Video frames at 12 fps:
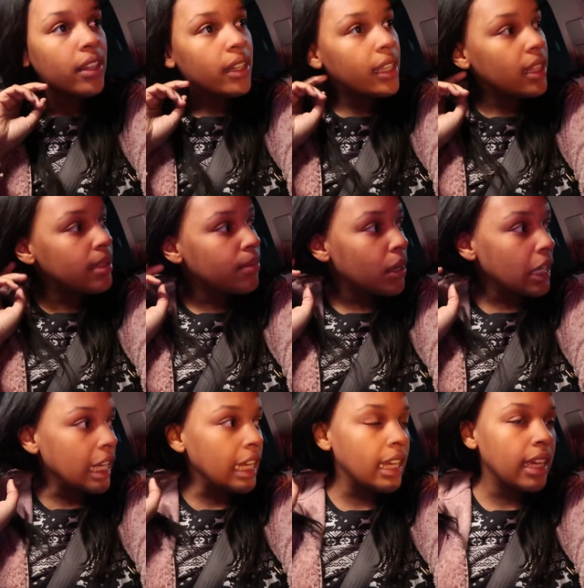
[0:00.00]
30 this
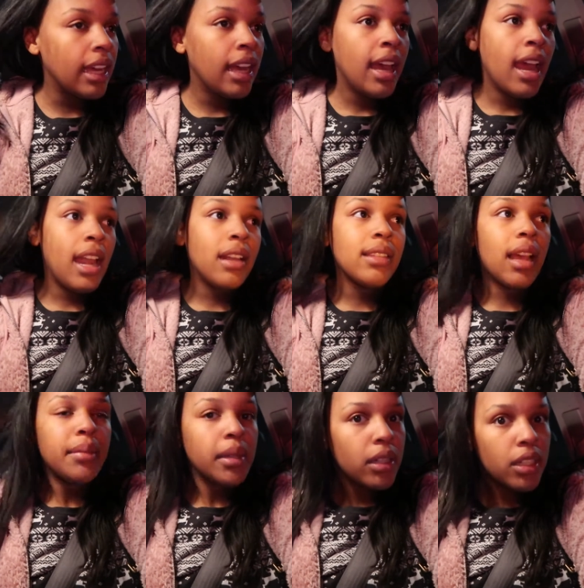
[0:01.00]
morning and i was
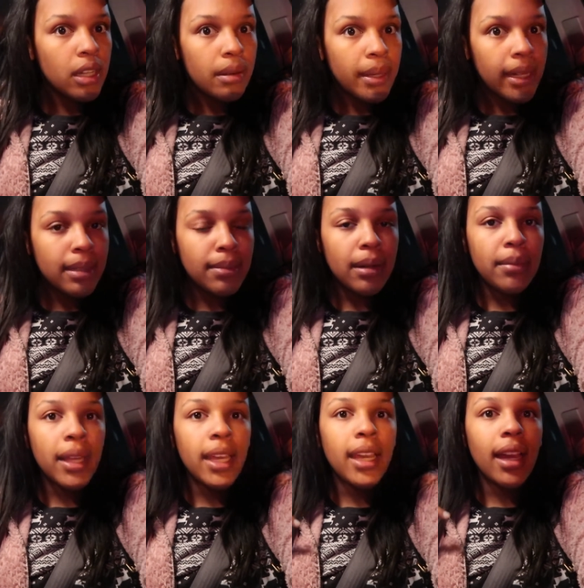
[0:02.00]
like i'm gonna go to starbucks but i'm
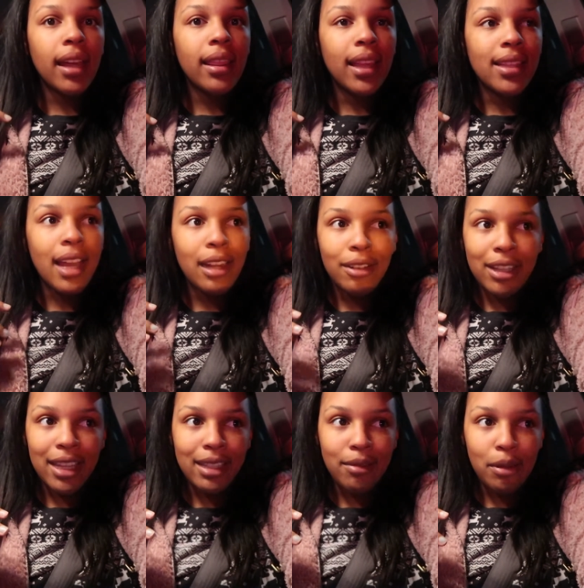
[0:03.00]
like that's kind of
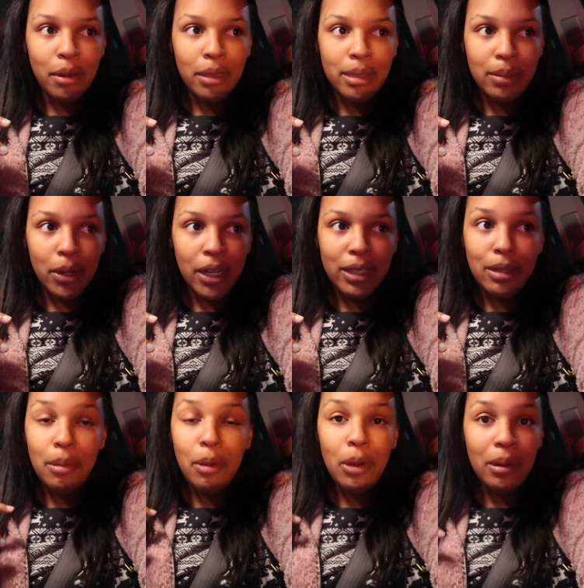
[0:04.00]
excessive i went this morning
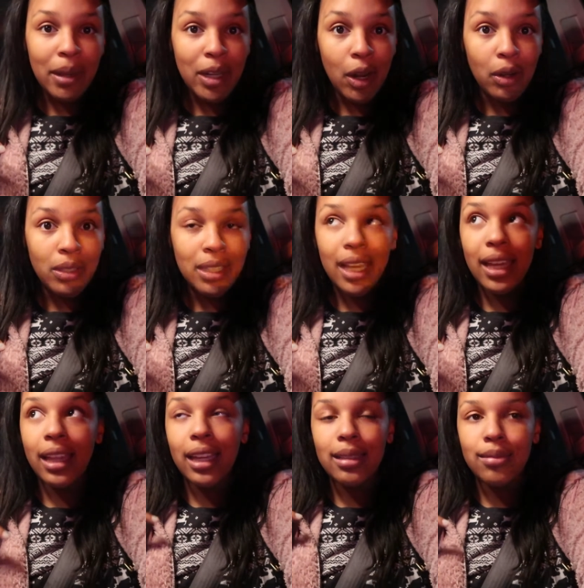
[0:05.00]
so i'm going to mcdonald's to
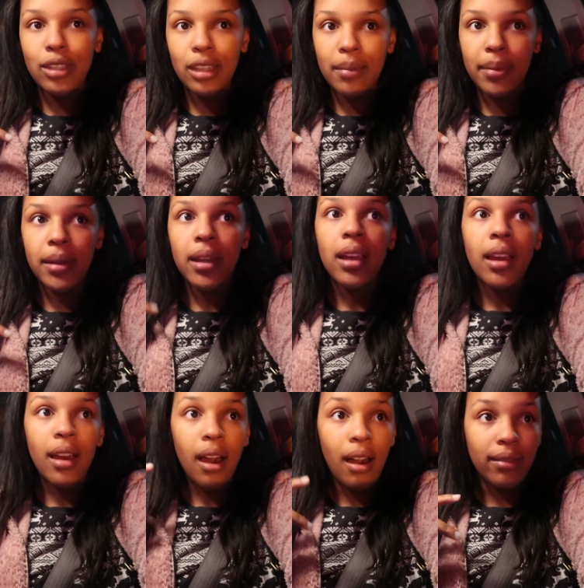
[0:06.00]
get like some cheap
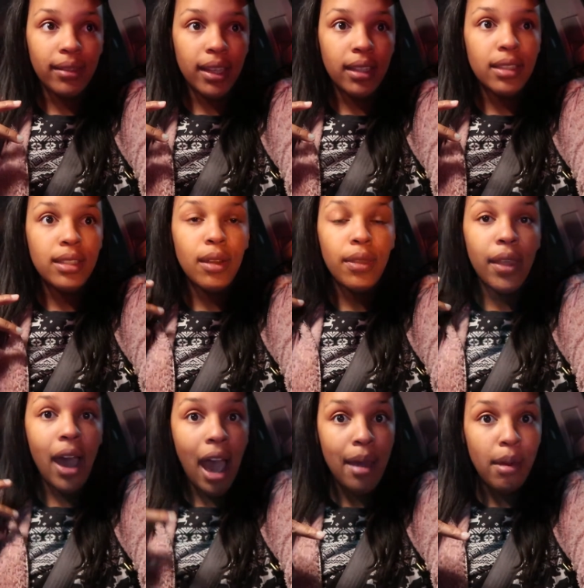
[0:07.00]
coffee so
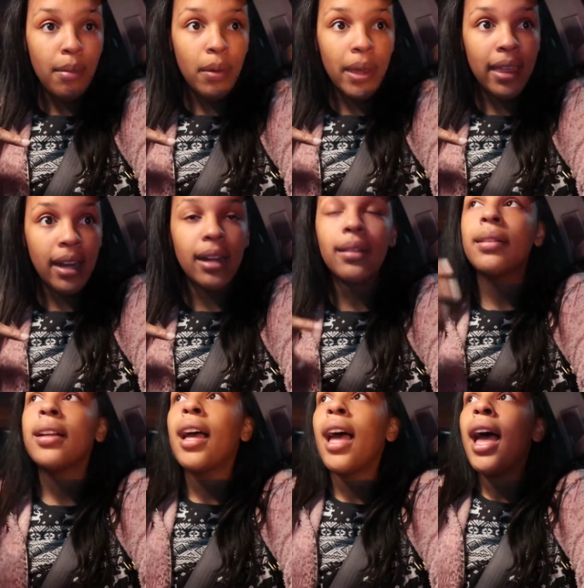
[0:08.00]
i'm on my way there
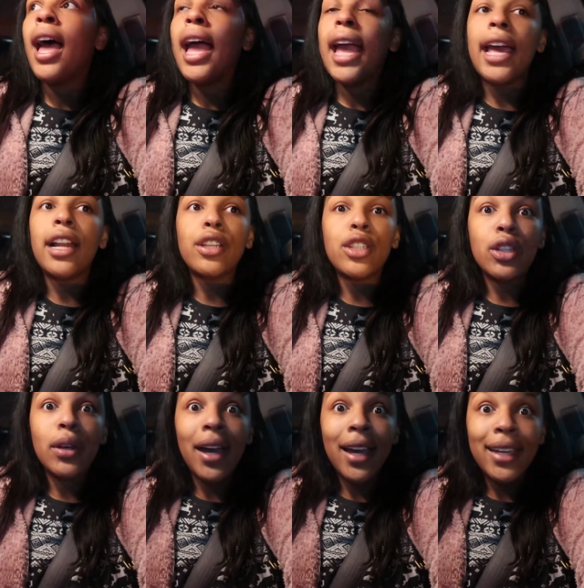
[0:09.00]
and i'll see
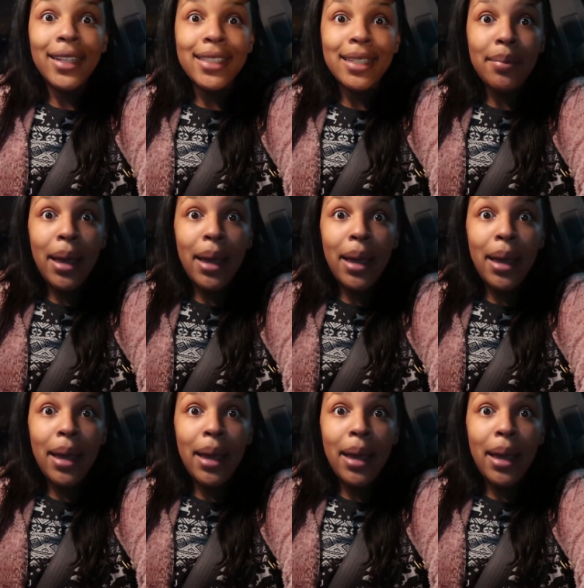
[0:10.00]
you guys in a